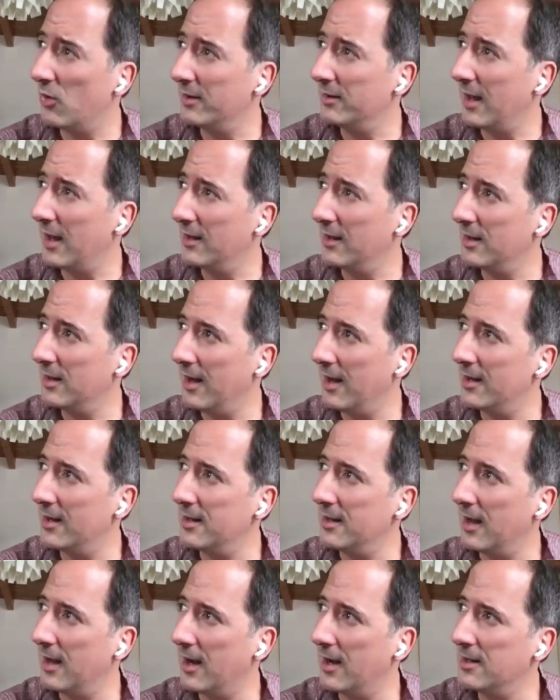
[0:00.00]
I
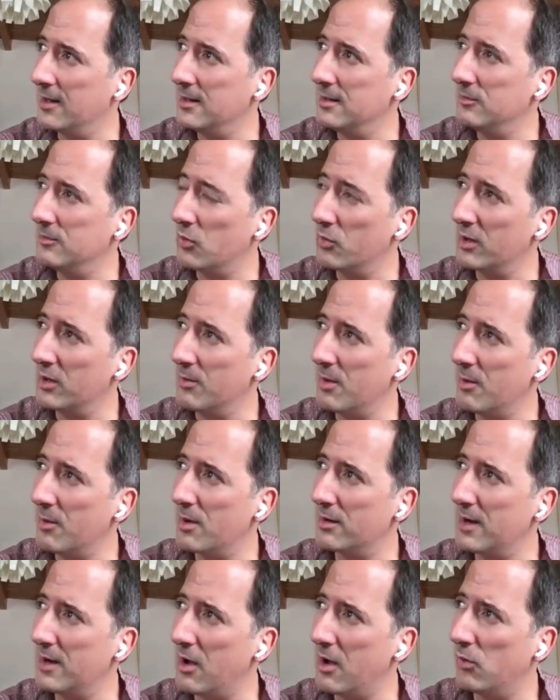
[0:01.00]
don't
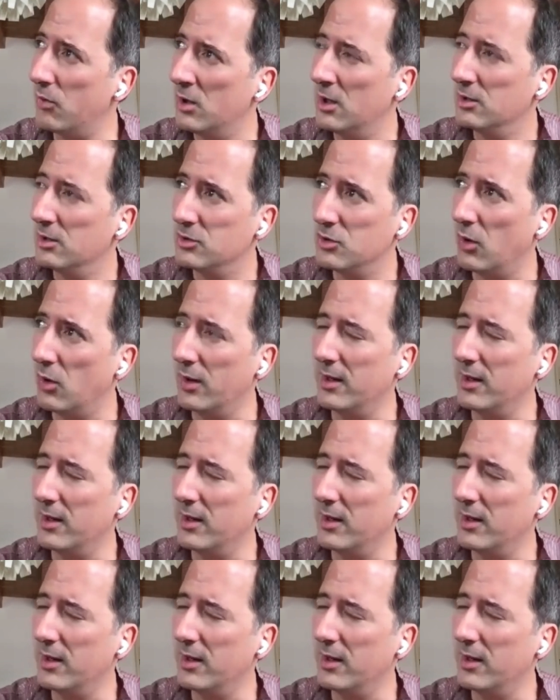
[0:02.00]
remember now.